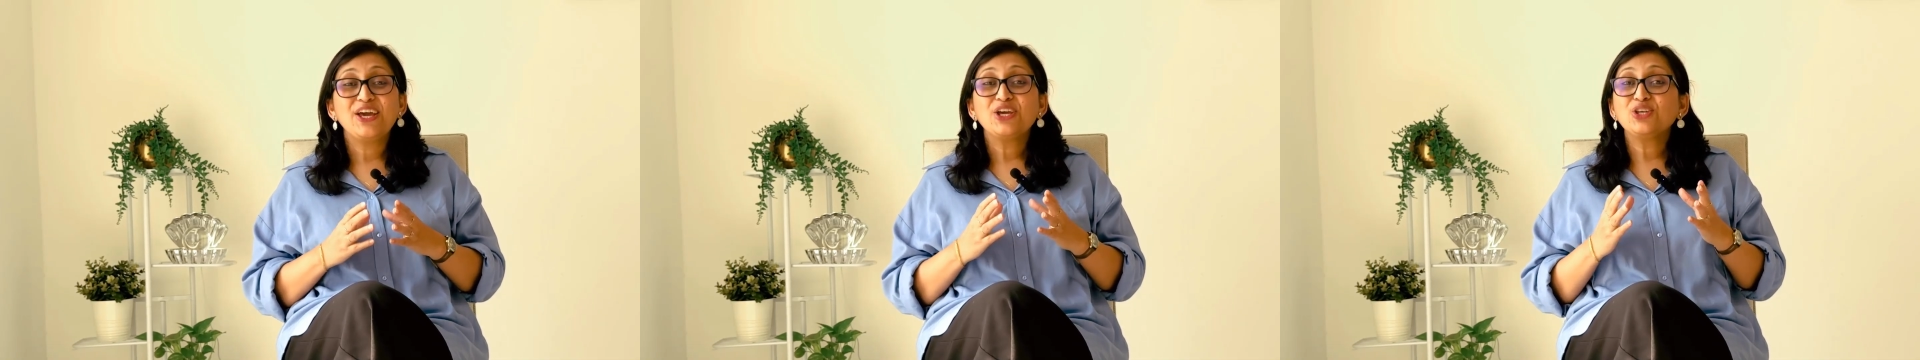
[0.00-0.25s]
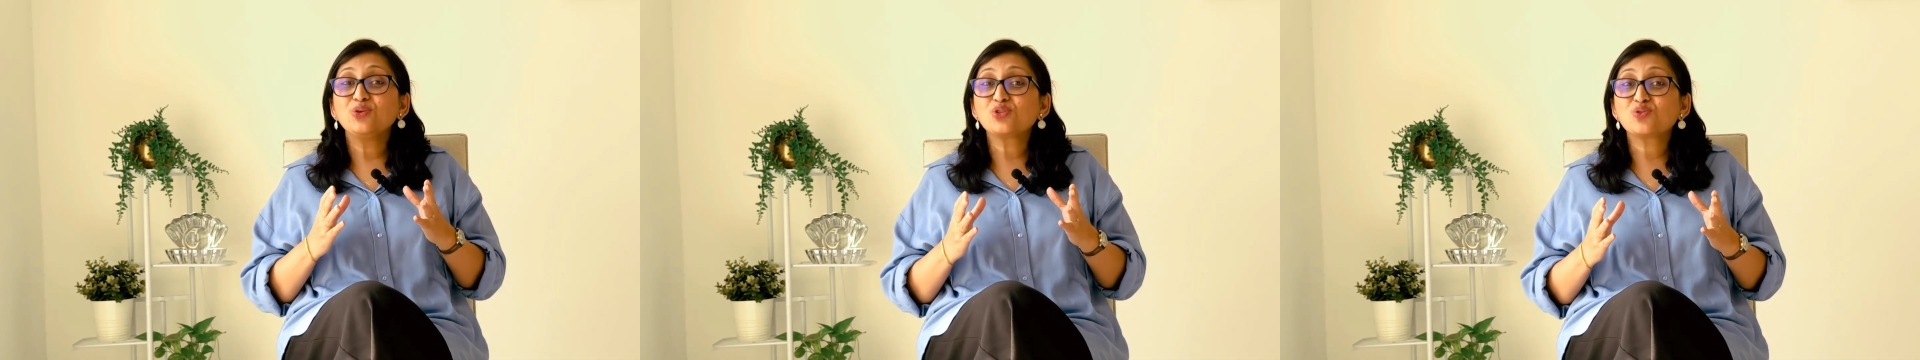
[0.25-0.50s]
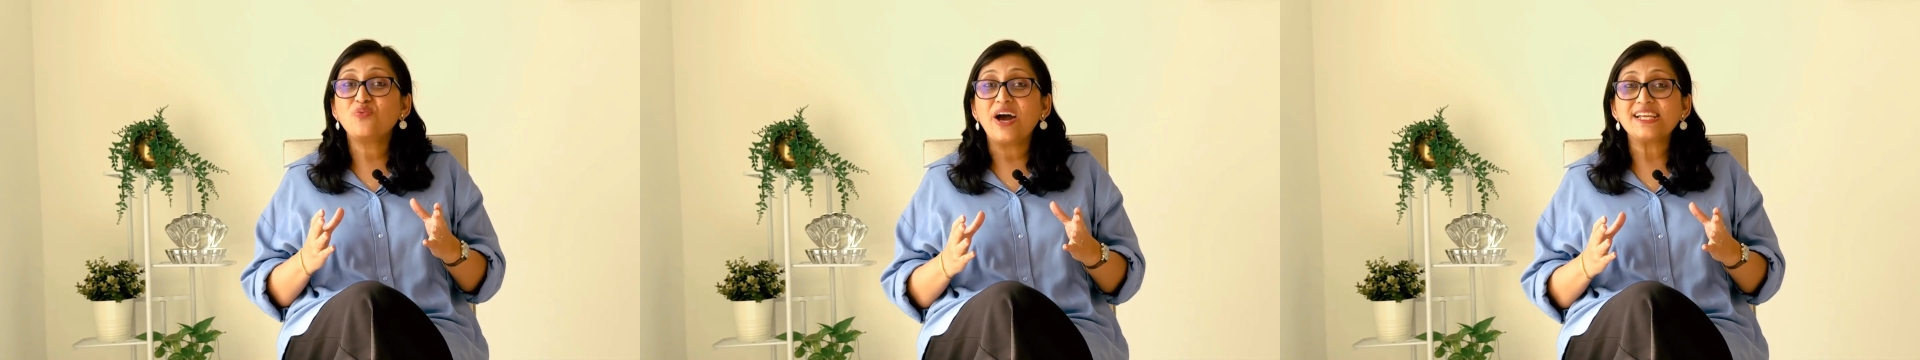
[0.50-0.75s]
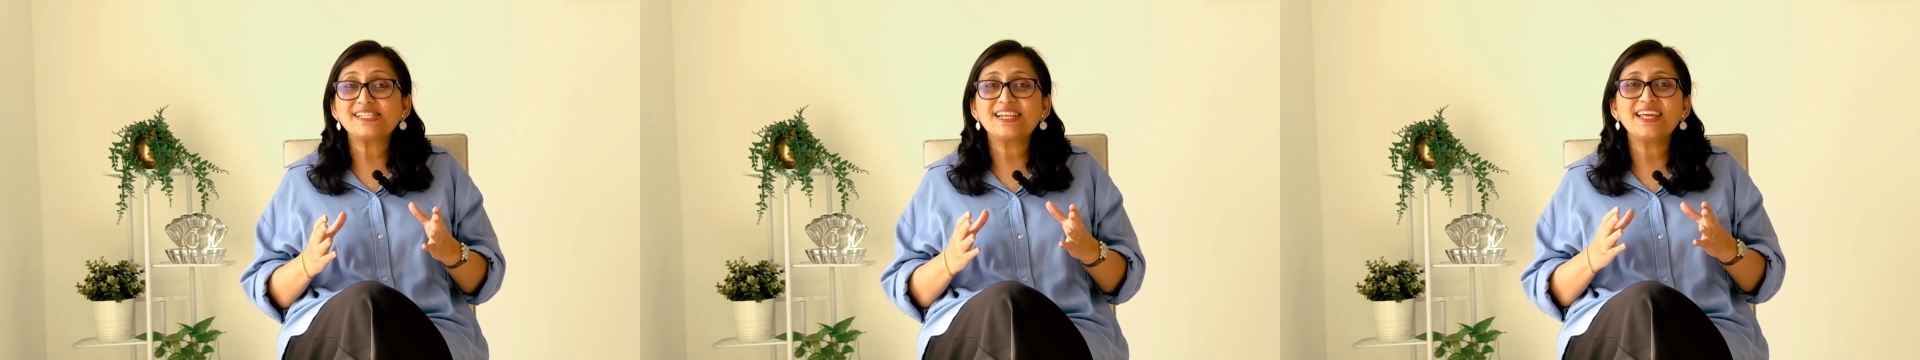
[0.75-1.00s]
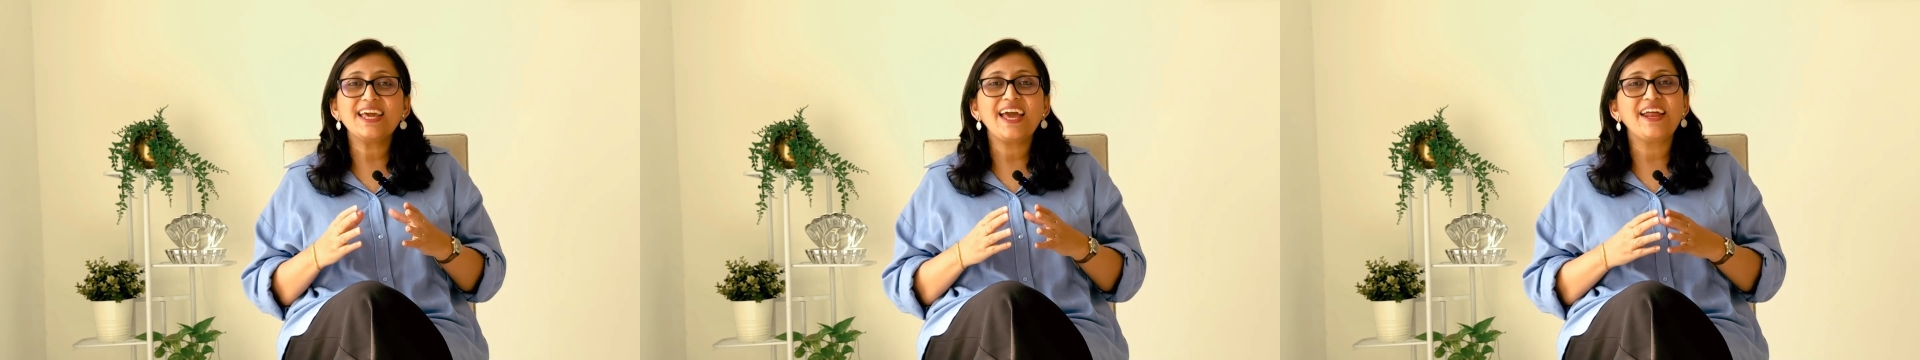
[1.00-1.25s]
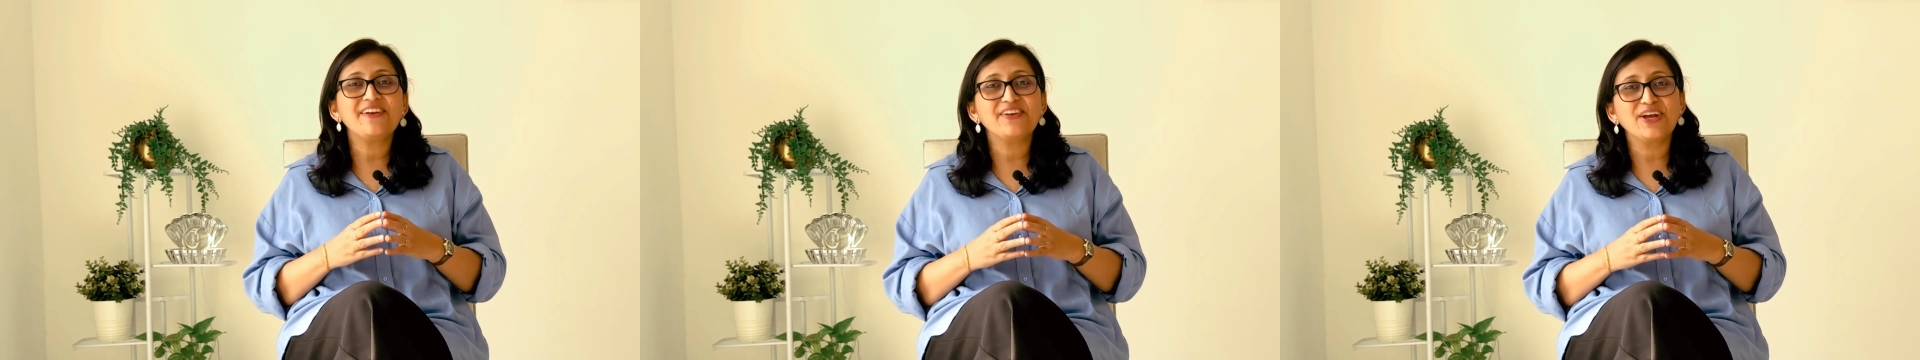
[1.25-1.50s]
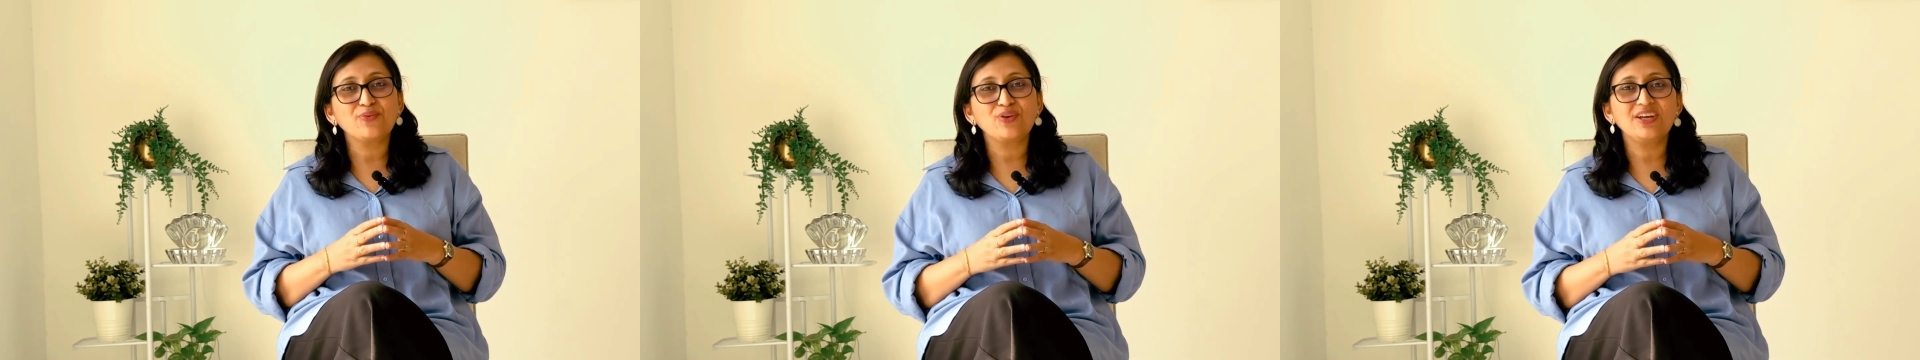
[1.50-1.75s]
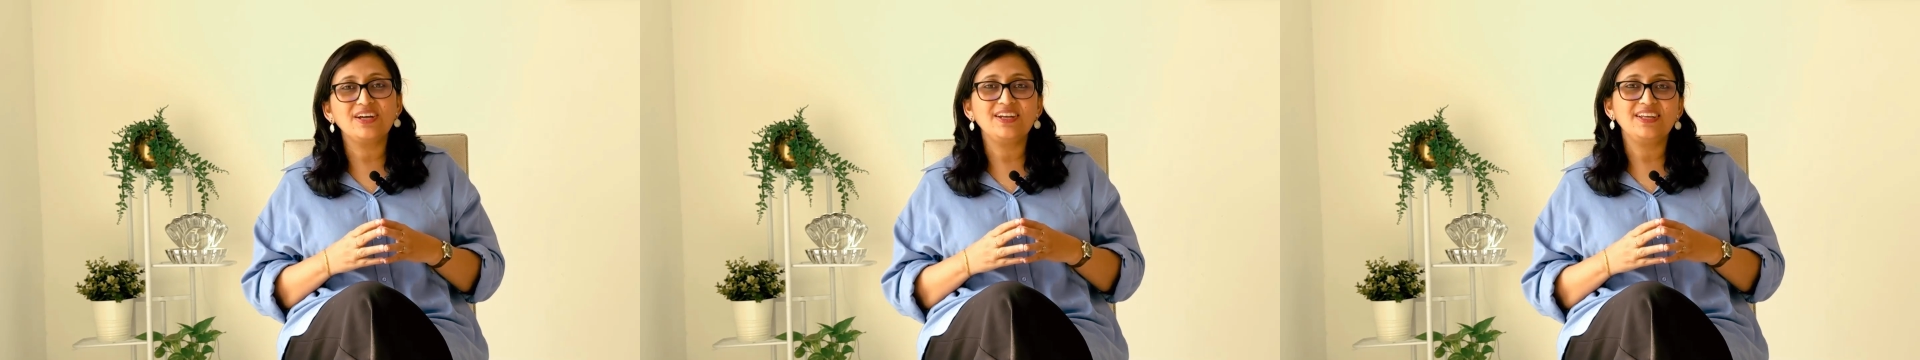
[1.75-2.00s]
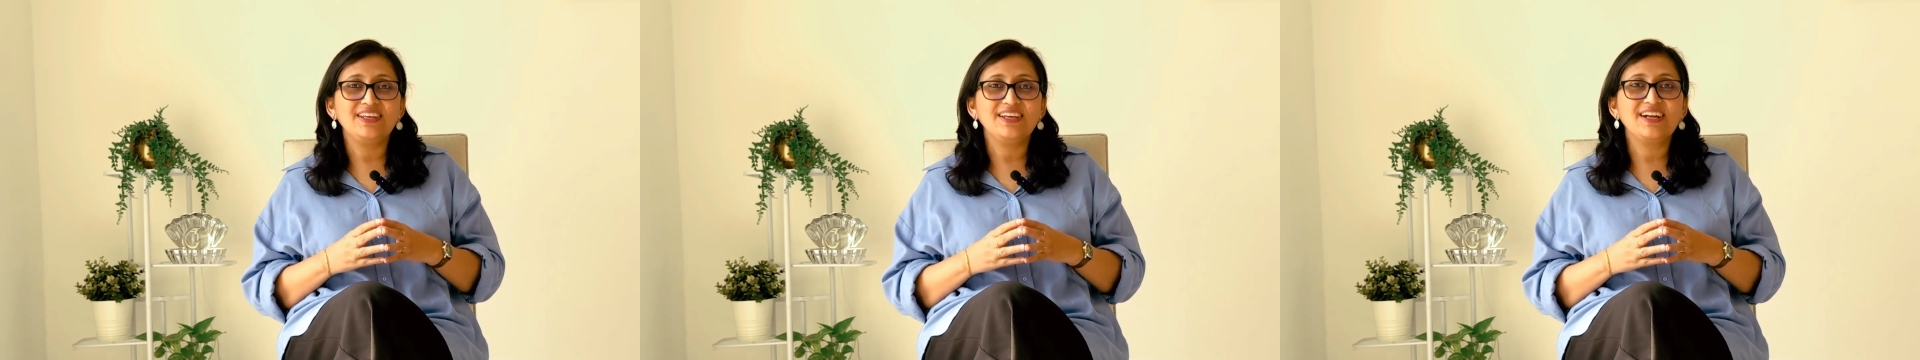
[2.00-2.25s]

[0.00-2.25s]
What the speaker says: Used wisely and regularly,